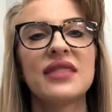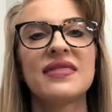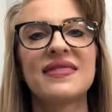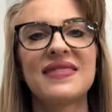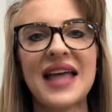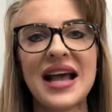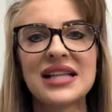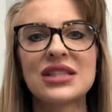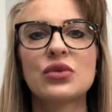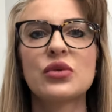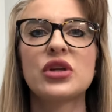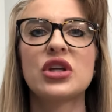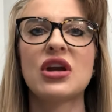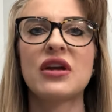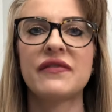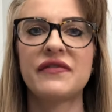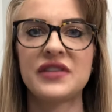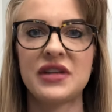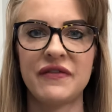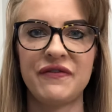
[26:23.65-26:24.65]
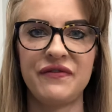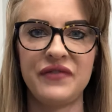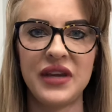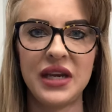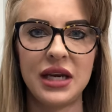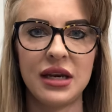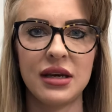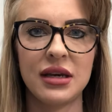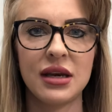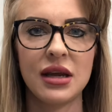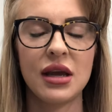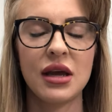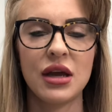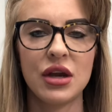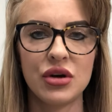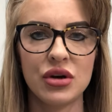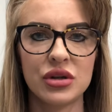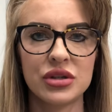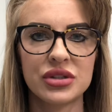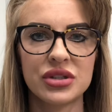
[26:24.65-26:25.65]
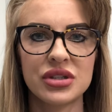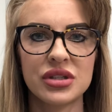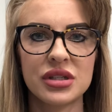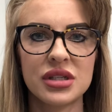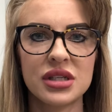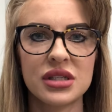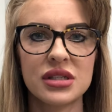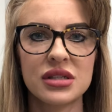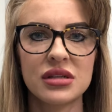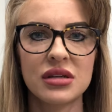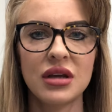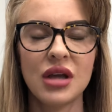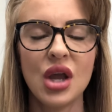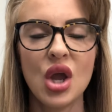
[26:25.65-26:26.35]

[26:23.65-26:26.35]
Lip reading: That's when you have defeated a narcissist.